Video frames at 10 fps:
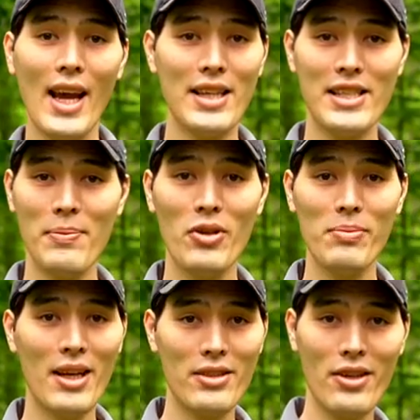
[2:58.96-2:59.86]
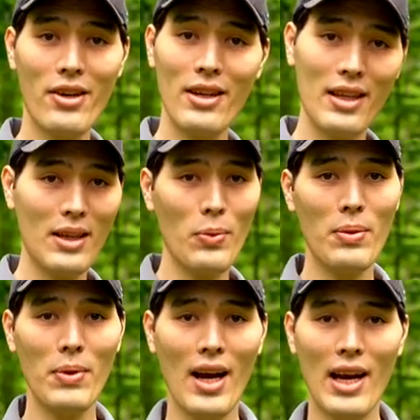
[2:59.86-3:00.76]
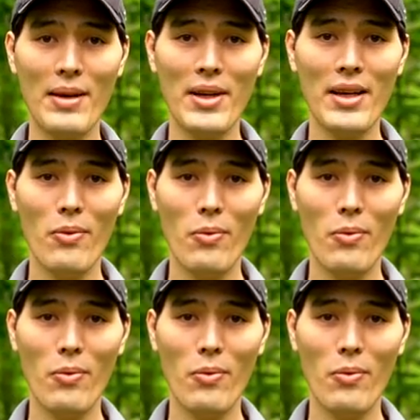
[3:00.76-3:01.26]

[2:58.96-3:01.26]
at a small block target like the one behind me,